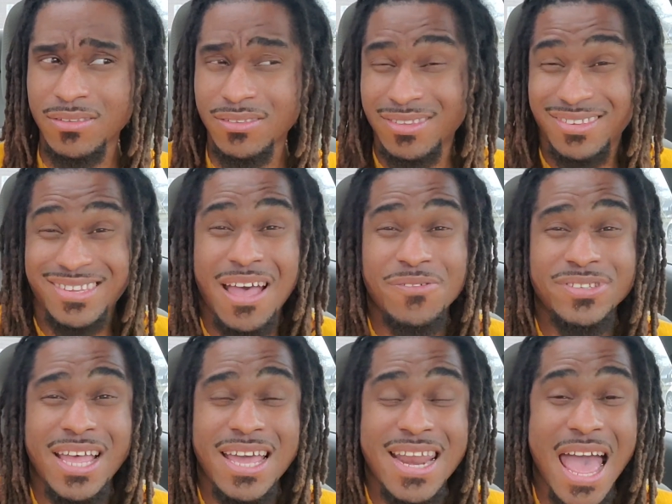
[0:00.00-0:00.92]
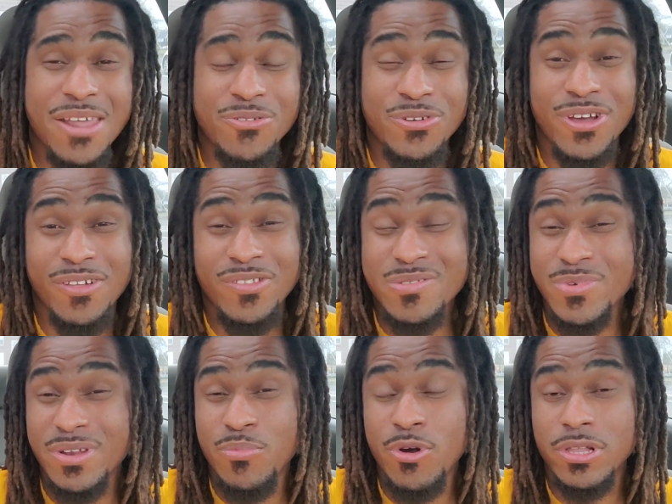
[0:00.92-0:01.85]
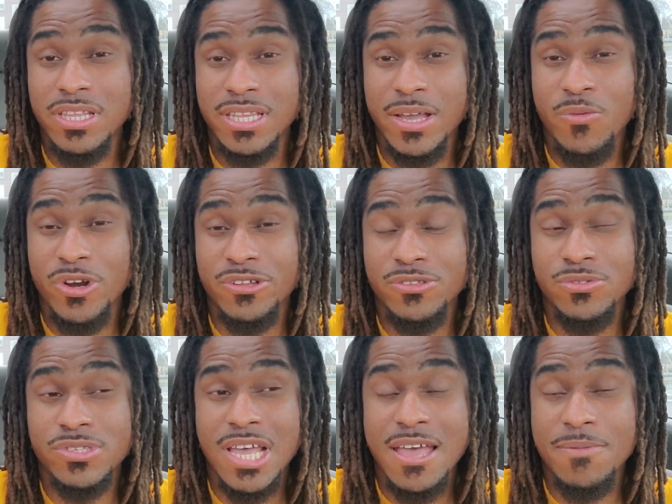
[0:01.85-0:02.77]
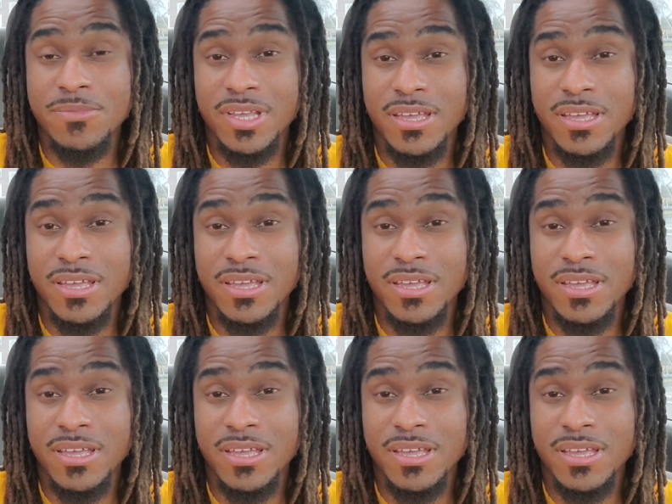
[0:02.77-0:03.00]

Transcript: the South Side, I don't know. I've only been to Portland like 1 or 2 times.